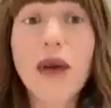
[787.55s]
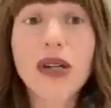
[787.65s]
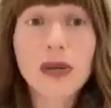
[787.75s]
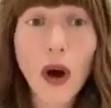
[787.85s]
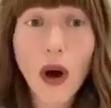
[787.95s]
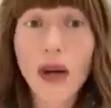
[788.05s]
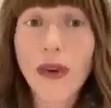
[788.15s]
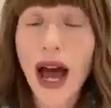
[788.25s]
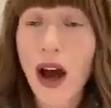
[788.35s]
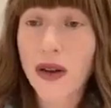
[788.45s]
And we spoke
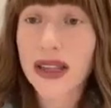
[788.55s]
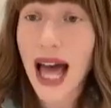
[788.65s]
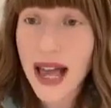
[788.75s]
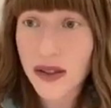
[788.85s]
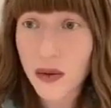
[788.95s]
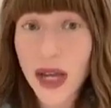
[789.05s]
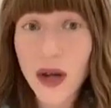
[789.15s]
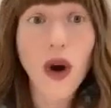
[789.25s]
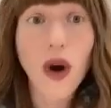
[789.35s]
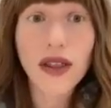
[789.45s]
about last
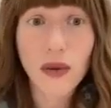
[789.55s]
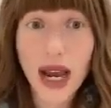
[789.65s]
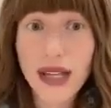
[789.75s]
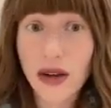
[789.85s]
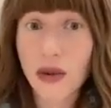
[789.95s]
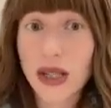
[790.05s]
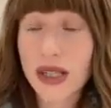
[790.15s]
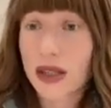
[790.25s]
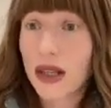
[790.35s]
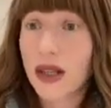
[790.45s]
week, one of the ways that we
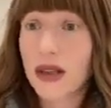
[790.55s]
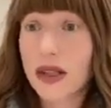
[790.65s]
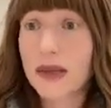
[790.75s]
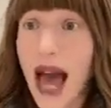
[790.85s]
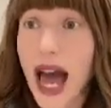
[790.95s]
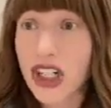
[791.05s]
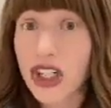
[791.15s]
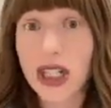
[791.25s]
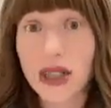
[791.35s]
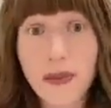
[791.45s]

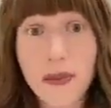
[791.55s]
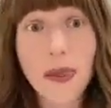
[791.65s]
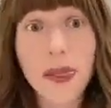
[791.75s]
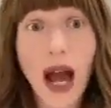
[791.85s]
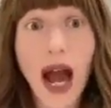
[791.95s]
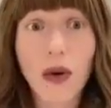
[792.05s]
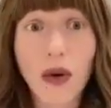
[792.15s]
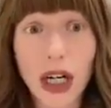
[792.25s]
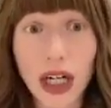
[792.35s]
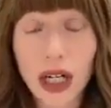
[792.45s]
smashed
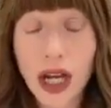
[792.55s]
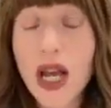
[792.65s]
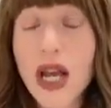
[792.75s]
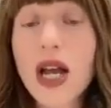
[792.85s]
our